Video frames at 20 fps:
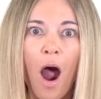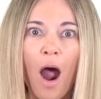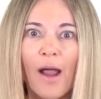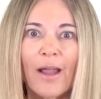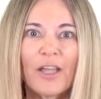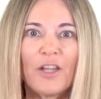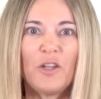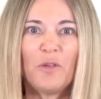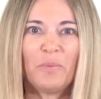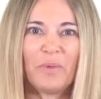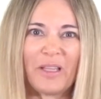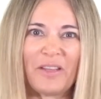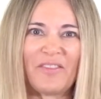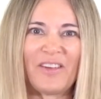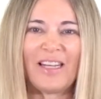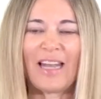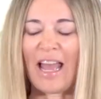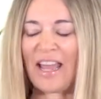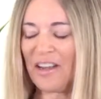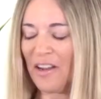Can you believe
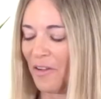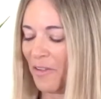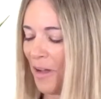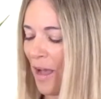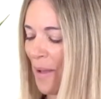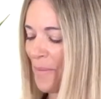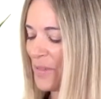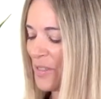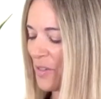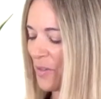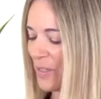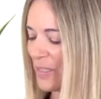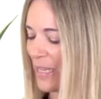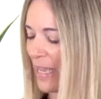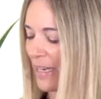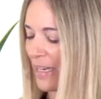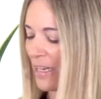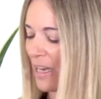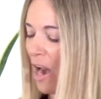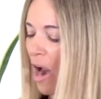it? I know, I'm so
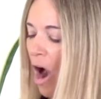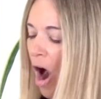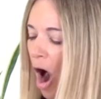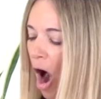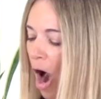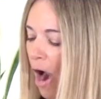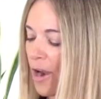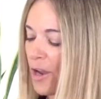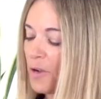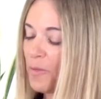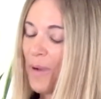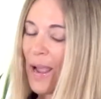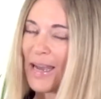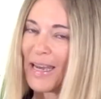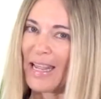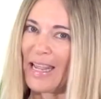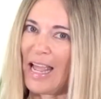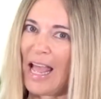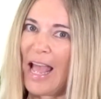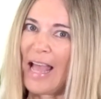excited. Are you
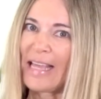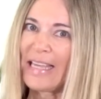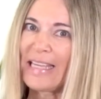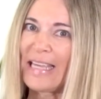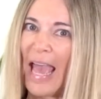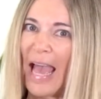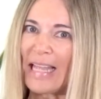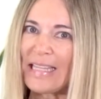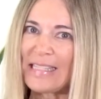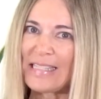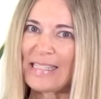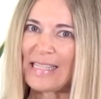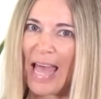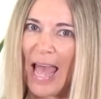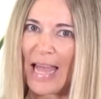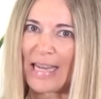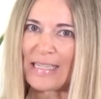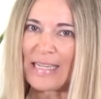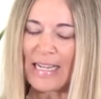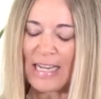ready? Get
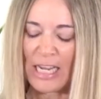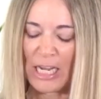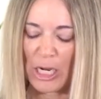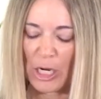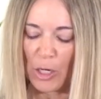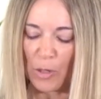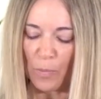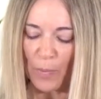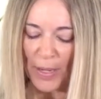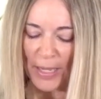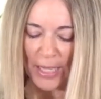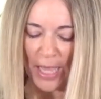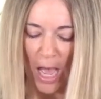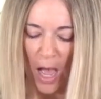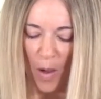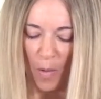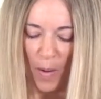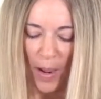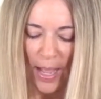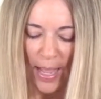set. Here we
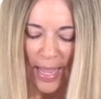go.